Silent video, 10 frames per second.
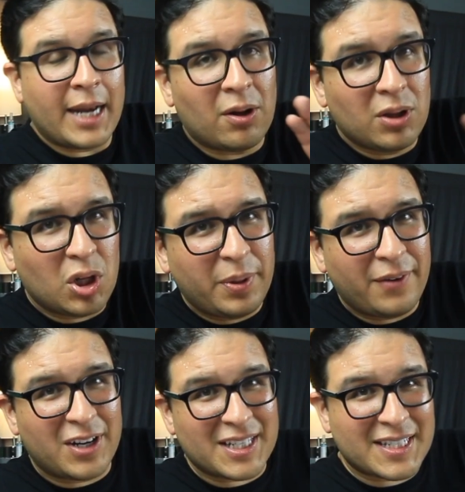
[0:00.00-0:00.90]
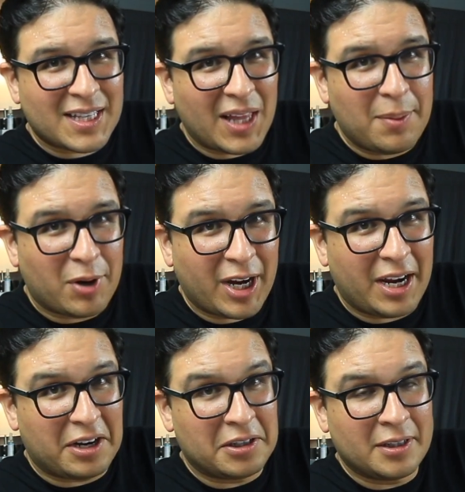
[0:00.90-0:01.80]
Now, a little bit of a disclaimer
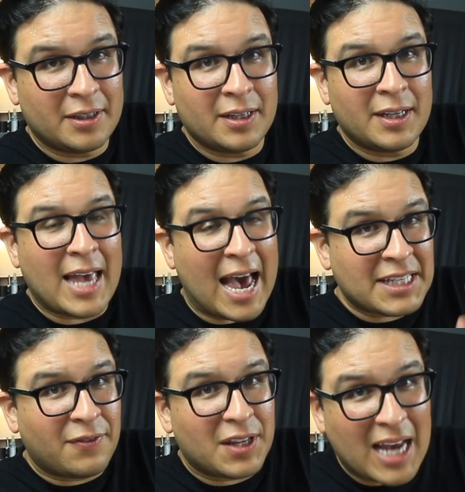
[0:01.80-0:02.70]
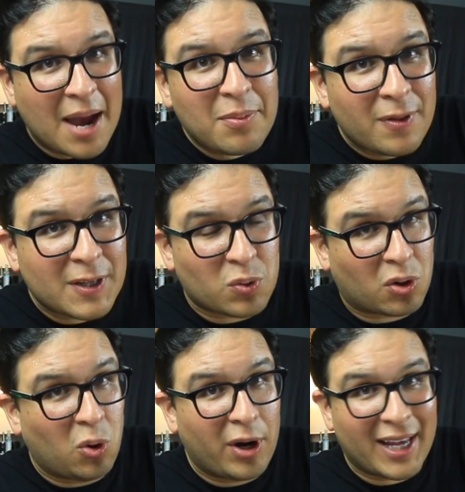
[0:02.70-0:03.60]
here. As of the time of this
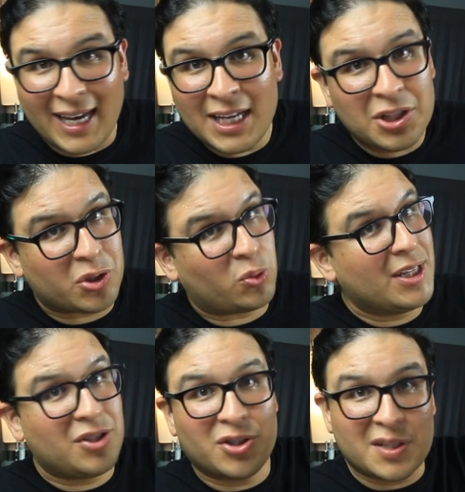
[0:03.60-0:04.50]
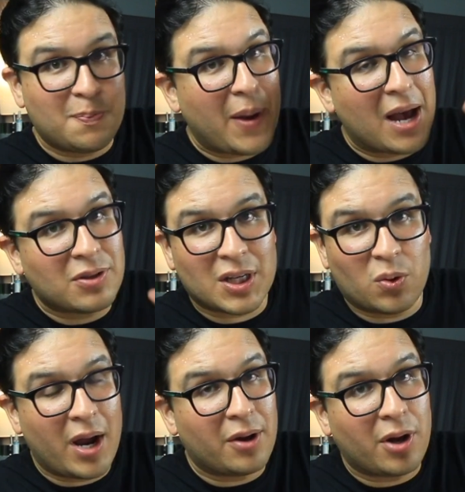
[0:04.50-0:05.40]
recording, interest rates are just bouncing
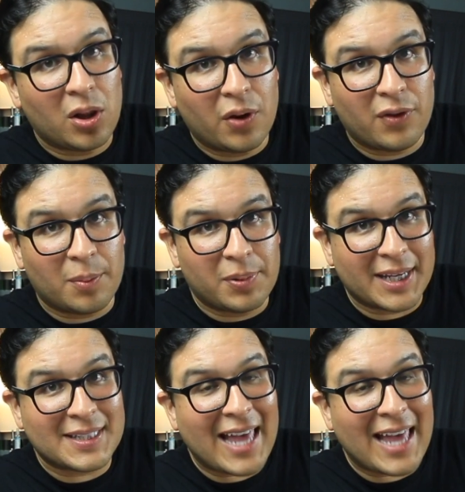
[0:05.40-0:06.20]
around all over the place.